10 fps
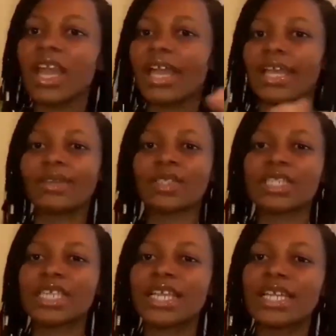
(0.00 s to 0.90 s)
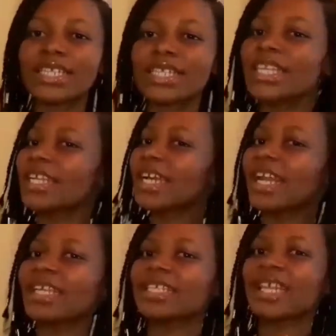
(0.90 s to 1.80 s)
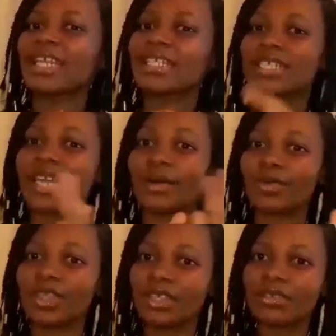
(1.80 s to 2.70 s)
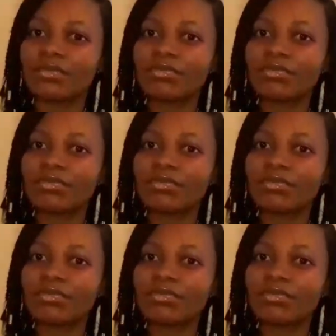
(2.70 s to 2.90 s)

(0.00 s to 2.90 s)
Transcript: I cannot say that. Neither can I say it is healthy.